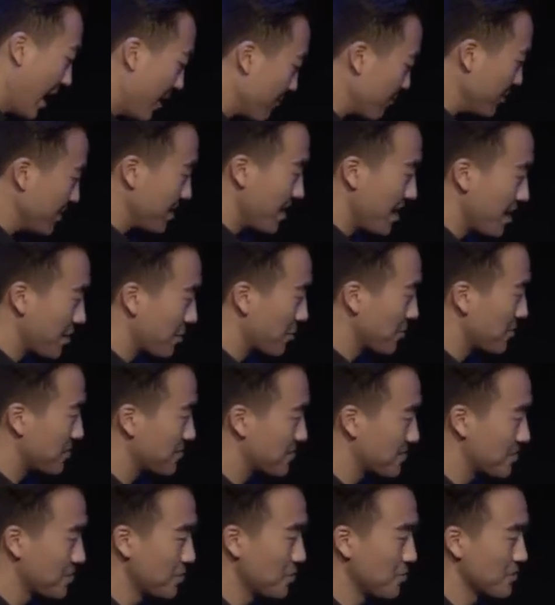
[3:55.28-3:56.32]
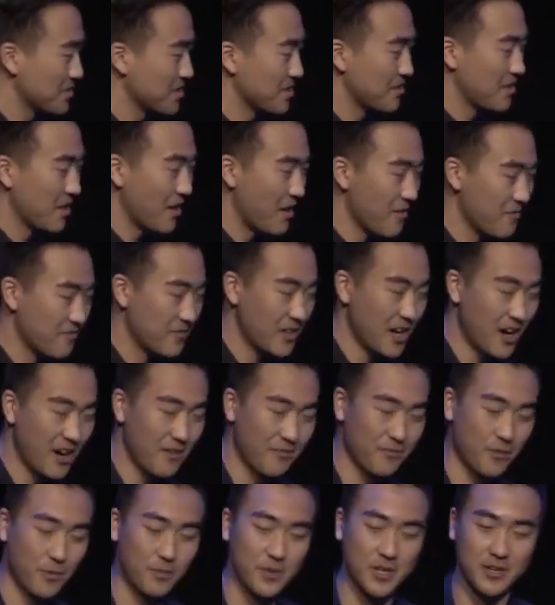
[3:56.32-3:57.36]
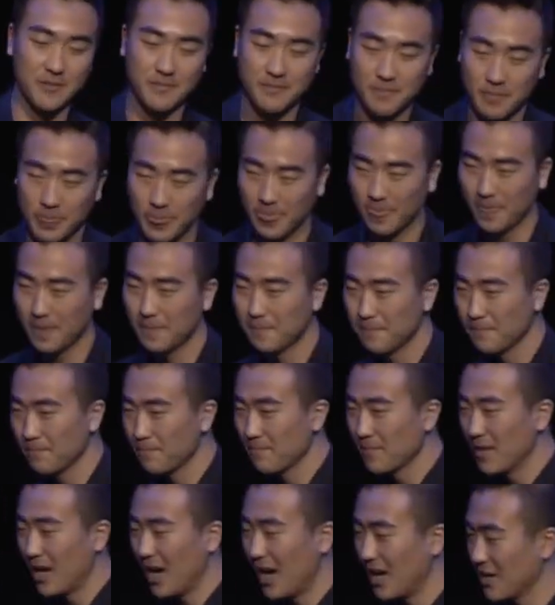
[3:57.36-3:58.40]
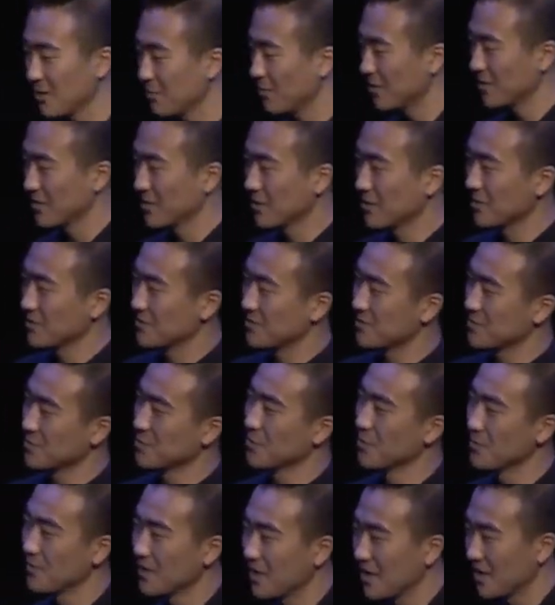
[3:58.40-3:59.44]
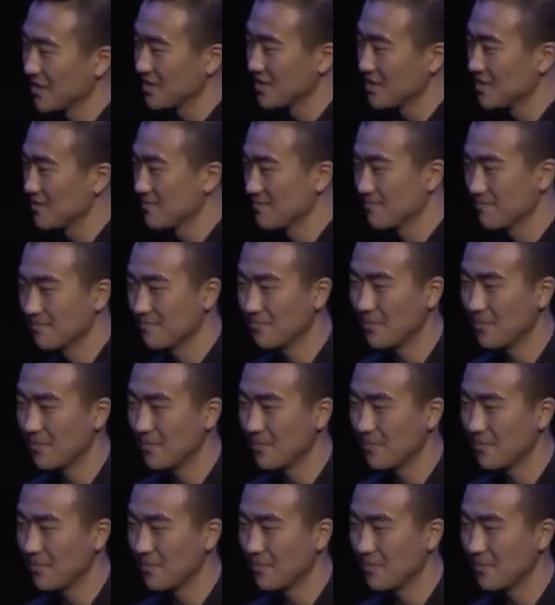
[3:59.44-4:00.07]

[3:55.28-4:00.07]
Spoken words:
Every day going to school was a tough time for me. I didn't want to go to school because